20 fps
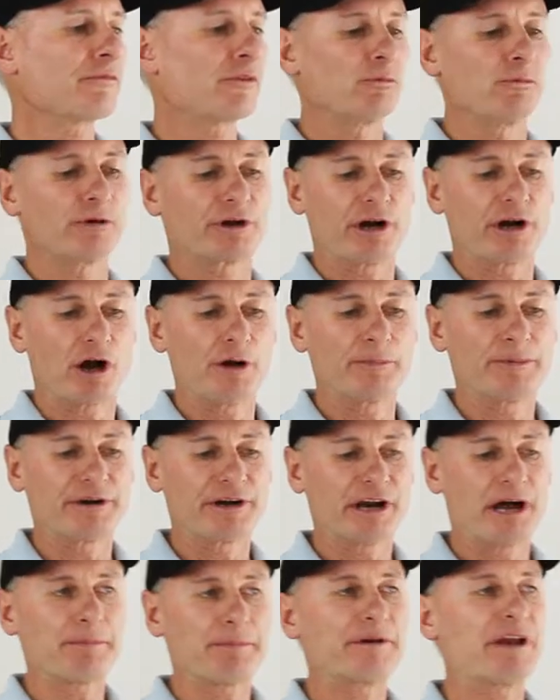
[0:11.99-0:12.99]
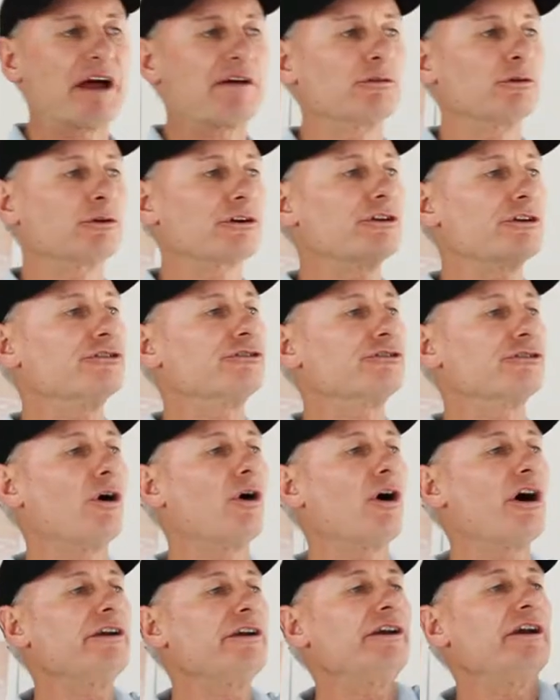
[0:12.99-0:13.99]
We're going to open it up and have a look
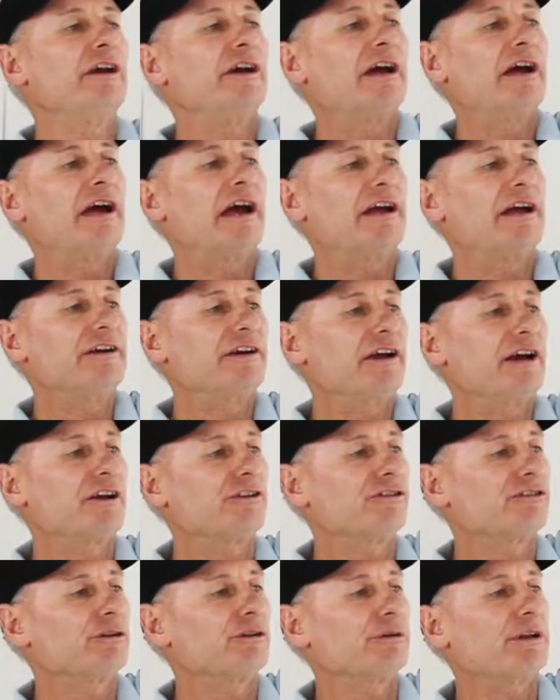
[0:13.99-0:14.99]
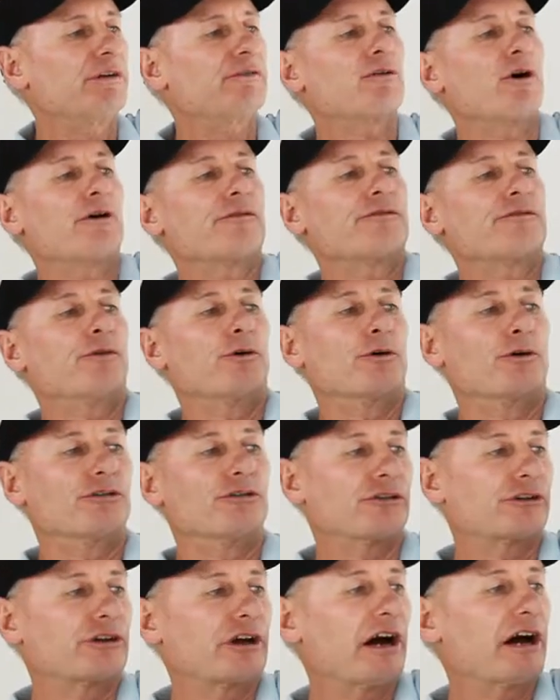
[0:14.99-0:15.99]
inside and see what they've got for us,
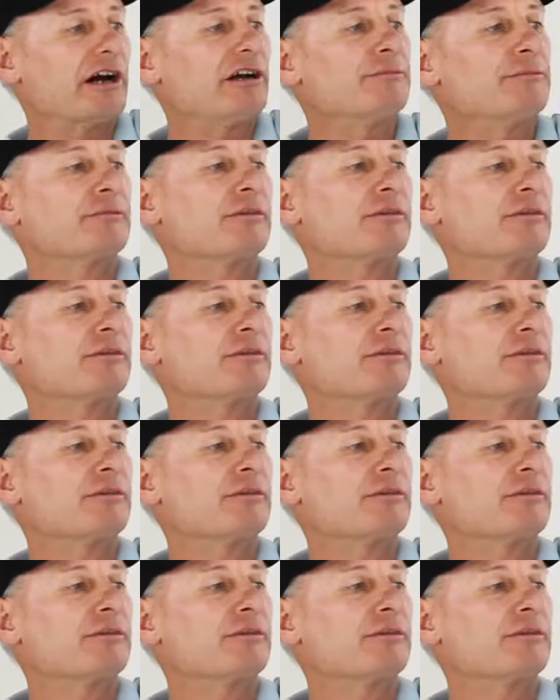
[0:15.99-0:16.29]
okay?